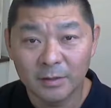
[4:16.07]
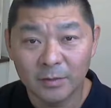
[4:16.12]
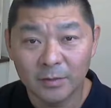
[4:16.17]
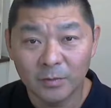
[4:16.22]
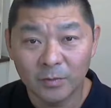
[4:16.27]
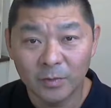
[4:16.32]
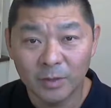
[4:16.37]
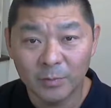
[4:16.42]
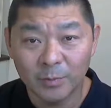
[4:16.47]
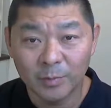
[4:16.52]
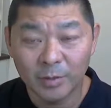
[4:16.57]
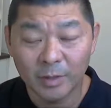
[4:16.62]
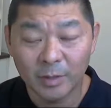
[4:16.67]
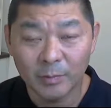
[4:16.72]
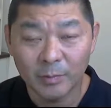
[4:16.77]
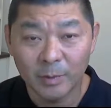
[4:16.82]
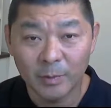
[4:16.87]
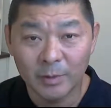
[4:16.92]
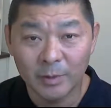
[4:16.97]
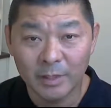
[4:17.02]
we
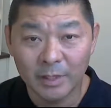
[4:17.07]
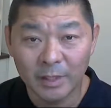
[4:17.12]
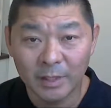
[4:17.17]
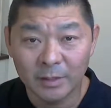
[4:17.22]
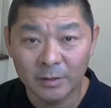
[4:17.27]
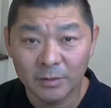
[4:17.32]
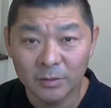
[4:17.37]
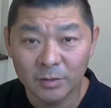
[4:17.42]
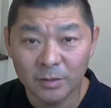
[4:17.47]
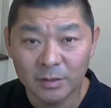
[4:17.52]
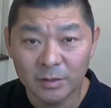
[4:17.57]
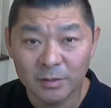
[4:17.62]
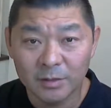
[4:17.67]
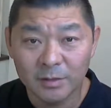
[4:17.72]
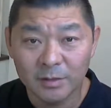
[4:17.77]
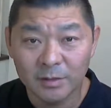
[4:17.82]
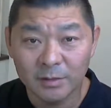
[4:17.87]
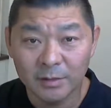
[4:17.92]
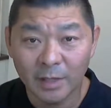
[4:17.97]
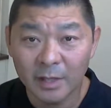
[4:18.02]
probably are
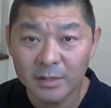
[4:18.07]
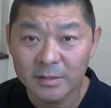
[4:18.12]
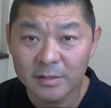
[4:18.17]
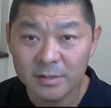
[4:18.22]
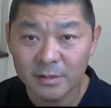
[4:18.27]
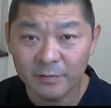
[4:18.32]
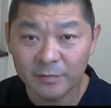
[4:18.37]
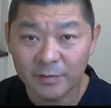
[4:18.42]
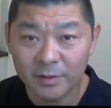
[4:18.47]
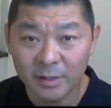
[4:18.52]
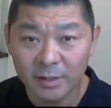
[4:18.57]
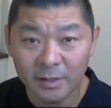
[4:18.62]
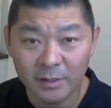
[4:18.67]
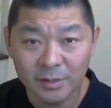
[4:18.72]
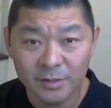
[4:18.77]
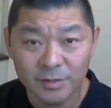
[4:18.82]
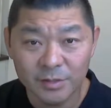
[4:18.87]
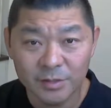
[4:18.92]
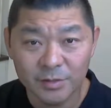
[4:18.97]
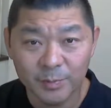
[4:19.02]
not native
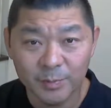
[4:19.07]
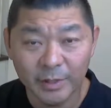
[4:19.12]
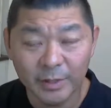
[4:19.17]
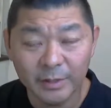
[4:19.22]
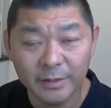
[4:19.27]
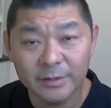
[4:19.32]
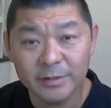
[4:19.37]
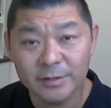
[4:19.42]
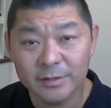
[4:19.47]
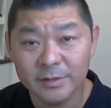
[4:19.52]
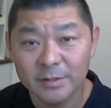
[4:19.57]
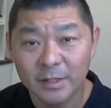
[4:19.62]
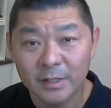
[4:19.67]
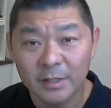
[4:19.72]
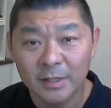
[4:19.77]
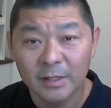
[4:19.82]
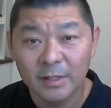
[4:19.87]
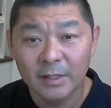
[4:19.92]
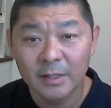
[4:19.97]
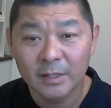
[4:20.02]
English speakers,
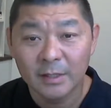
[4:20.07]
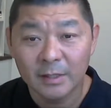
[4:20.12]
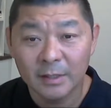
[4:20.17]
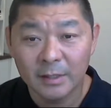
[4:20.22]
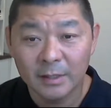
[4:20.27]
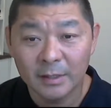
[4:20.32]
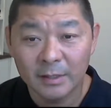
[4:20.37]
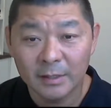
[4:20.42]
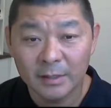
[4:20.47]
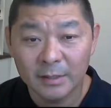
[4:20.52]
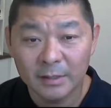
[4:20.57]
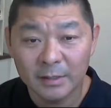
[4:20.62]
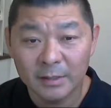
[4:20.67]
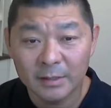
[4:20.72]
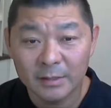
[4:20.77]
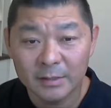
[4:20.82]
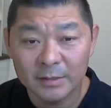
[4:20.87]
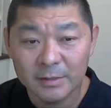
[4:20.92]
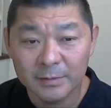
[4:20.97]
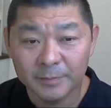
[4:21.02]

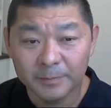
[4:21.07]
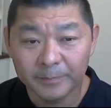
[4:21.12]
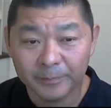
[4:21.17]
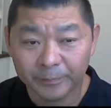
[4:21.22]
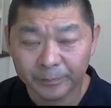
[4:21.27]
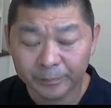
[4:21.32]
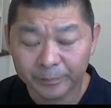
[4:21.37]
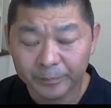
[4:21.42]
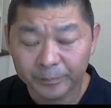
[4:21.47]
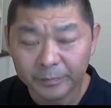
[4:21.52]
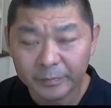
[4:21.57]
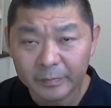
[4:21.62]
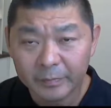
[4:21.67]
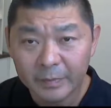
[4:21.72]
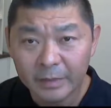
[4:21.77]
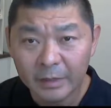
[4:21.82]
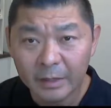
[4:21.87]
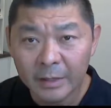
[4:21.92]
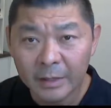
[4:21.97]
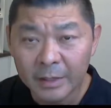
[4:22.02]
and
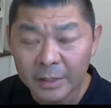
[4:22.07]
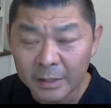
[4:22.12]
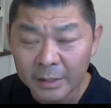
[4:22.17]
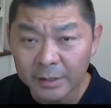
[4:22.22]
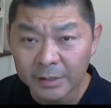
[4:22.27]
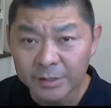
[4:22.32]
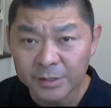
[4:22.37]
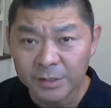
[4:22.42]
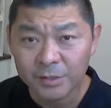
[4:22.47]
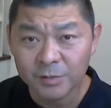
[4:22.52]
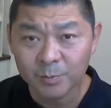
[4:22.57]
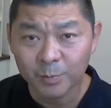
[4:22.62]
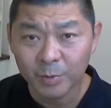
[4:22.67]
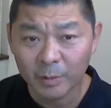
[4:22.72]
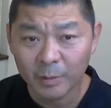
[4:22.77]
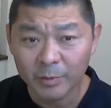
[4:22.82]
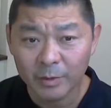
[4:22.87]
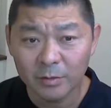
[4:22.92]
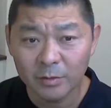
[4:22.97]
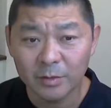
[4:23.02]
English is
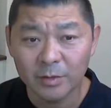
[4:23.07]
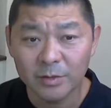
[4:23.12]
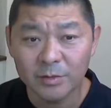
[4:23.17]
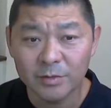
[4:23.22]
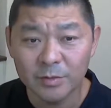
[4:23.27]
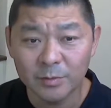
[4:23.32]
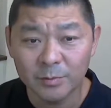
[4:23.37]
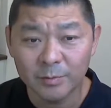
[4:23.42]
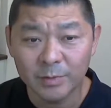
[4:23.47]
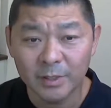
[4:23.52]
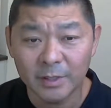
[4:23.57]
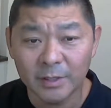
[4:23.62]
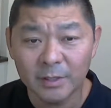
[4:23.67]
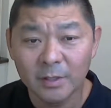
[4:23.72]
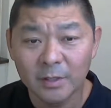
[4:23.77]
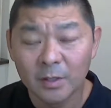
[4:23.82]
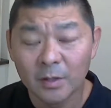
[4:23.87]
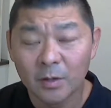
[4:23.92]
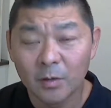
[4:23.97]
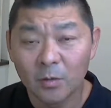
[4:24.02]
probably going to be
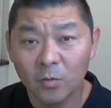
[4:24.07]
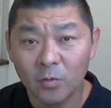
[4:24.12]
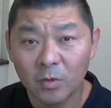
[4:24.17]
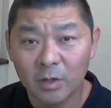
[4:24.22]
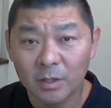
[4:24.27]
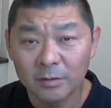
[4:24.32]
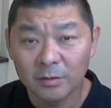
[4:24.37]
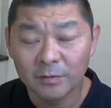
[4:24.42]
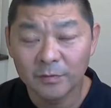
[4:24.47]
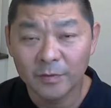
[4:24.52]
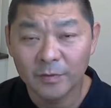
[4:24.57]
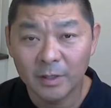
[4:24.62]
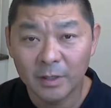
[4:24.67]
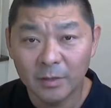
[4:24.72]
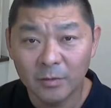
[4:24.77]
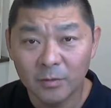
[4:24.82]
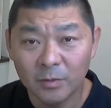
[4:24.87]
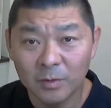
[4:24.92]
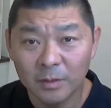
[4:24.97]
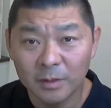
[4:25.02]
one of
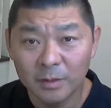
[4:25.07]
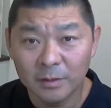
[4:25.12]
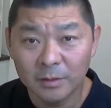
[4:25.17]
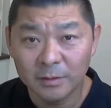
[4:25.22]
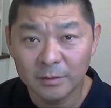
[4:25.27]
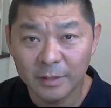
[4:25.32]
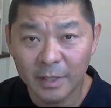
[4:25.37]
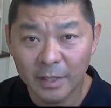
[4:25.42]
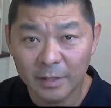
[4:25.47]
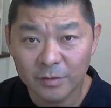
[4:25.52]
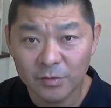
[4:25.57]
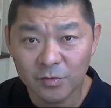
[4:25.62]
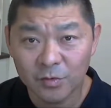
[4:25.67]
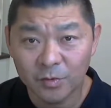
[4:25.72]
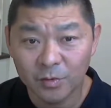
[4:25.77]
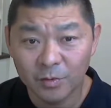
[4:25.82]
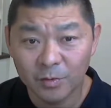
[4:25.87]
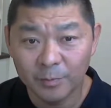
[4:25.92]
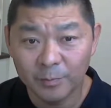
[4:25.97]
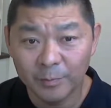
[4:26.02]
our
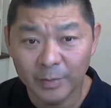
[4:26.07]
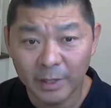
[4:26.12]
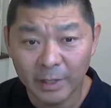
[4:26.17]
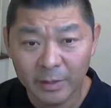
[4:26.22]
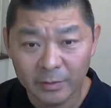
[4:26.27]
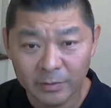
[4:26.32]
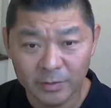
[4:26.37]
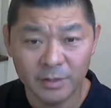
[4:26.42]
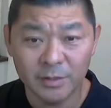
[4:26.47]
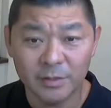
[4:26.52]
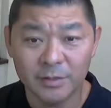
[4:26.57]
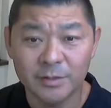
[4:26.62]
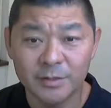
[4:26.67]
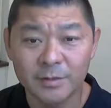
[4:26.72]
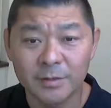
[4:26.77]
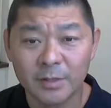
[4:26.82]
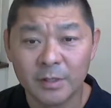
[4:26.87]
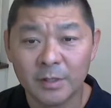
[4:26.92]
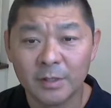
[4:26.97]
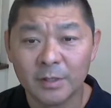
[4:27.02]
natural
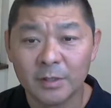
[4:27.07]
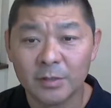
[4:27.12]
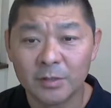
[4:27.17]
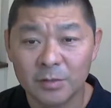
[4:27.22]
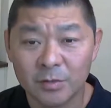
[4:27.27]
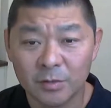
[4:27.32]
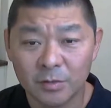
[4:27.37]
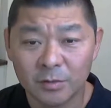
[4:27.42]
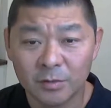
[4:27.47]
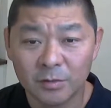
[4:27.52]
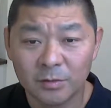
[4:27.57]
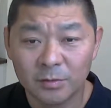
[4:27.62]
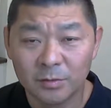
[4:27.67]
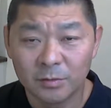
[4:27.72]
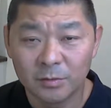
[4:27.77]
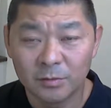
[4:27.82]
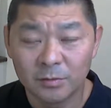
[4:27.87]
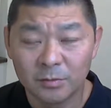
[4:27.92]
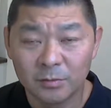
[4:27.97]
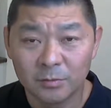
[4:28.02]
barriers.
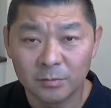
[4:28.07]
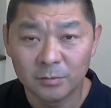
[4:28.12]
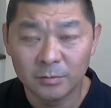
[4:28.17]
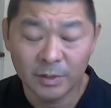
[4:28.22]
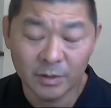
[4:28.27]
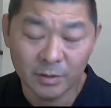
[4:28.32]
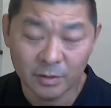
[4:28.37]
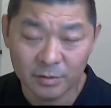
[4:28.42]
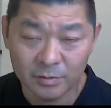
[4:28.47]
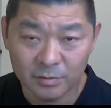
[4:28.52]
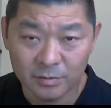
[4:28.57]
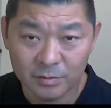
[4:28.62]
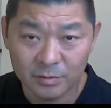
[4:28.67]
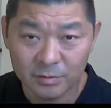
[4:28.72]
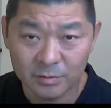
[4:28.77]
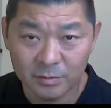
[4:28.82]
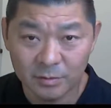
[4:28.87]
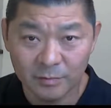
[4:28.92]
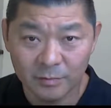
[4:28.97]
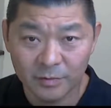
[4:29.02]
So,
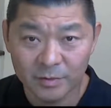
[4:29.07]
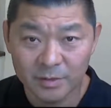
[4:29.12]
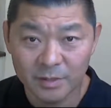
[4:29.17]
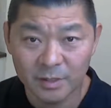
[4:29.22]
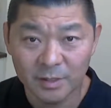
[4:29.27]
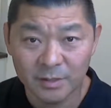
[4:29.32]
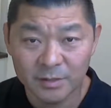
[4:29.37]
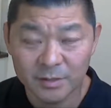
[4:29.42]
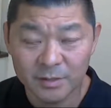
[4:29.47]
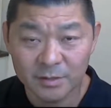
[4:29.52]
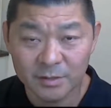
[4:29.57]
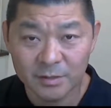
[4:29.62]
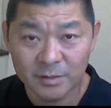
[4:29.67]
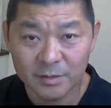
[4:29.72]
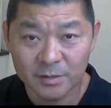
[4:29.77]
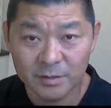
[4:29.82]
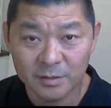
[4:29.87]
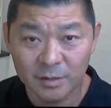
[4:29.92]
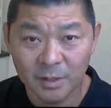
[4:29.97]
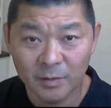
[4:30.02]
because obviously
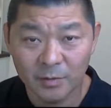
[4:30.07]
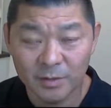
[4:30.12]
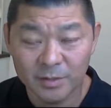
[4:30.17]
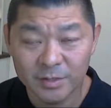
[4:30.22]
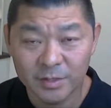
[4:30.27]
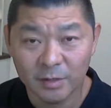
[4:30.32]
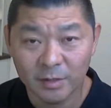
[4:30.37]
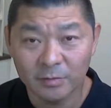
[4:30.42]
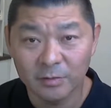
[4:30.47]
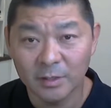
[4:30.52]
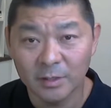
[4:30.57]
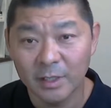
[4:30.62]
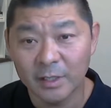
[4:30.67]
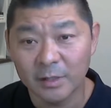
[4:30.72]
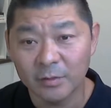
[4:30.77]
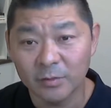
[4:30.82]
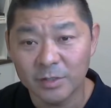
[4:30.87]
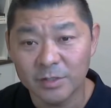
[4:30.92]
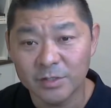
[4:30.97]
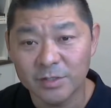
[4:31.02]
it's our second
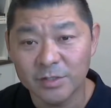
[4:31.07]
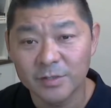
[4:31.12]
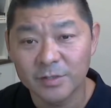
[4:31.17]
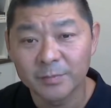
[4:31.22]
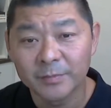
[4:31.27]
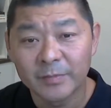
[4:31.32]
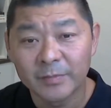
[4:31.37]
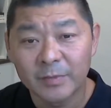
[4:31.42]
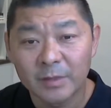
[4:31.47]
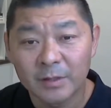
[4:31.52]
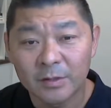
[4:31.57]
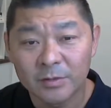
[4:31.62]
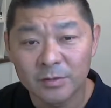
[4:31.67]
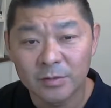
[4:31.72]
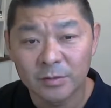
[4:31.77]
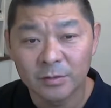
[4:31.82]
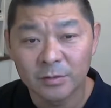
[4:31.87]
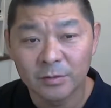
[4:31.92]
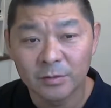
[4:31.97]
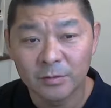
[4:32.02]
language.
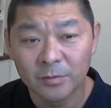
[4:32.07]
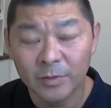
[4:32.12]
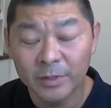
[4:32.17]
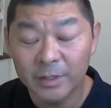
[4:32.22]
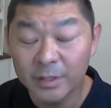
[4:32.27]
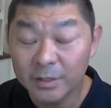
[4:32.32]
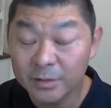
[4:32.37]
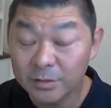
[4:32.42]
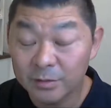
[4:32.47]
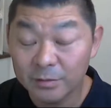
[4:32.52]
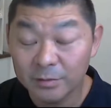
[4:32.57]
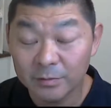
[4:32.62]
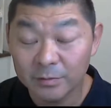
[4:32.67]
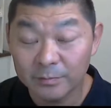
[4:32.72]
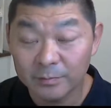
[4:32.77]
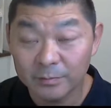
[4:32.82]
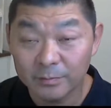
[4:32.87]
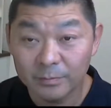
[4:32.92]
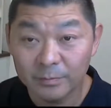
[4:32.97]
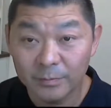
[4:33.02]
So we need
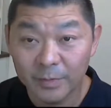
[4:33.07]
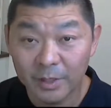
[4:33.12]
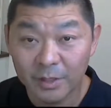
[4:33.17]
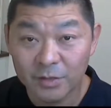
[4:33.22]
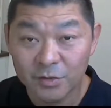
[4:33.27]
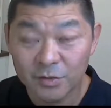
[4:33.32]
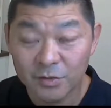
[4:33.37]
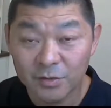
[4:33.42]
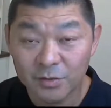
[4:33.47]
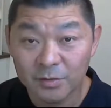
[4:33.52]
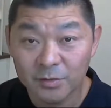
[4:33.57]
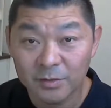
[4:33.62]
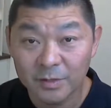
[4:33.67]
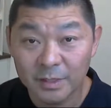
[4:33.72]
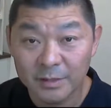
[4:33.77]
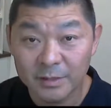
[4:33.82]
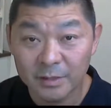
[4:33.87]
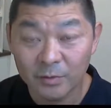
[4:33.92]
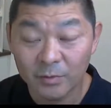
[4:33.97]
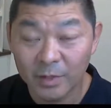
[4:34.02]
to make sure
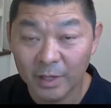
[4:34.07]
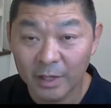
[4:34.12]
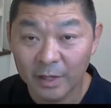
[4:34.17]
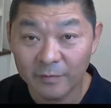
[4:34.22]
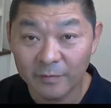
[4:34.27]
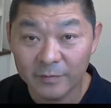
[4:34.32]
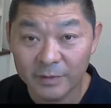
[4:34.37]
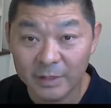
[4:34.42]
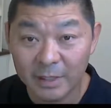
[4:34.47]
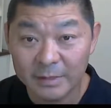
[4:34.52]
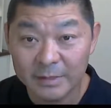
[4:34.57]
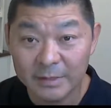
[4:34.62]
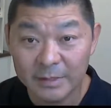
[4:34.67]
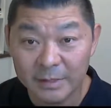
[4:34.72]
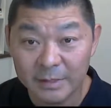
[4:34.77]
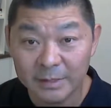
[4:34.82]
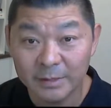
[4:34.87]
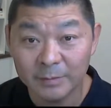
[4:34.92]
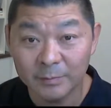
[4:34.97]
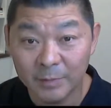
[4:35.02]
that we have that
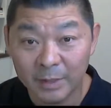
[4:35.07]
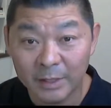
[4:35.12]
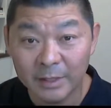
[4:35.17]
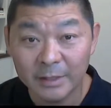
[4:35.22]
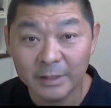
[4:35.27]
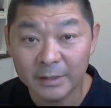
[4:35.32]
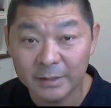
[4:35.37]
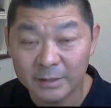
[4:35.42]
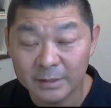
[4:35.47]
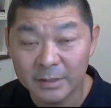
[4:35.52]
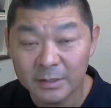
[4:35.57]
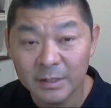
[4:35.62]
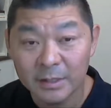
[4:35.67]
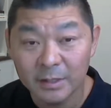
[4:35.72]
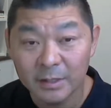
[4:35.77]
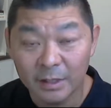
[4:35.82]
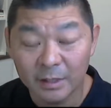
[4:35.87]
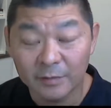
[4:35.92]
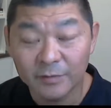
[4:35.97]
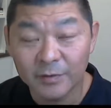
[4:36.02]
in mind
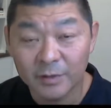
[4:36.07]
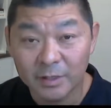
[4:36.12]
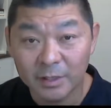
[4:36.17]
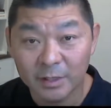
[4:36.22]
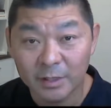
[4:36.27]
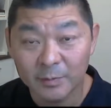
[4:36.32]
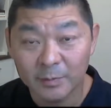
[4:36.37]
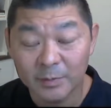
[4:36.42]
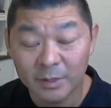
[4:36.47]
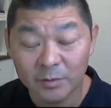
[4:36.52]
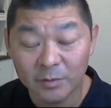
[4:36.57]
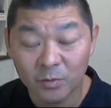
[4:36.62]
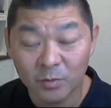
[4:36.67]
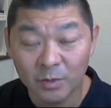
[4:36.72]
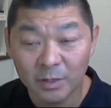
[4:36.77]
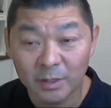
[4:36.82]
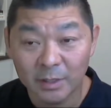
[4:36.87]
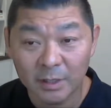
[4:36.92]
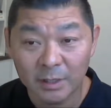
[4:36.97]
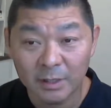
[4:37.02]
every time that
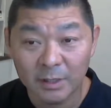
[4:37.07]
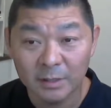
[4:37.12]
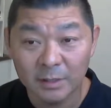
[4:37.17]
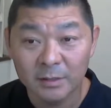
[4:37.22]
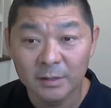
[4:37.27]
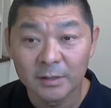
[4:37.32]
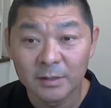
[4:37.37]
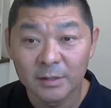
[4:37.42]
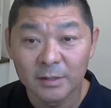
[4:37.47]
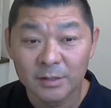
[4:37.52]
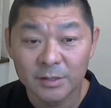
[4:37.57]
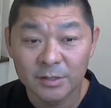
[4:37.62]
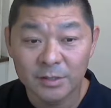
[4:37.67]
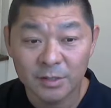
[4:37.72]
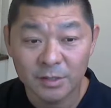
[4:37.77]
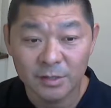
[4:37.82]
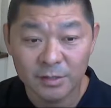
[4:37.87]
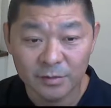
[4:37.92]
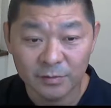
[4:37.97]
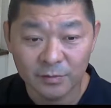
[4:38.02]
we are
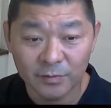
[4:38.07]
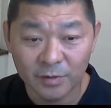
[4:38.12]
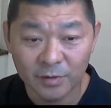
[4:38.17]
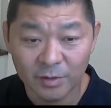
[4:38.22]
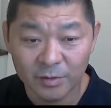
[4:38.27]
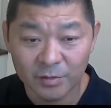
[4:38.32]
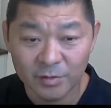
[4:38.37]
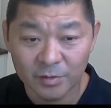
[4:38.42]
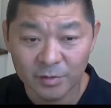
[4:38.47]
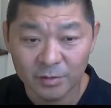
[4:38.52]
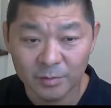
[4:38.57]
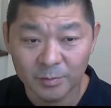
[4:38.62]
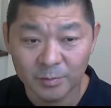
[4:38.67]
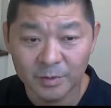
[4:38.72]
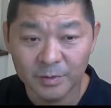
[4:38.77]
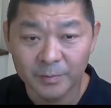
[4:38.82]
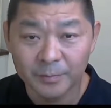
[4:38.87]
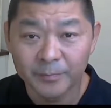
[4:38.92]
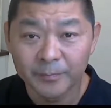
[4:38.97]
searching for a job.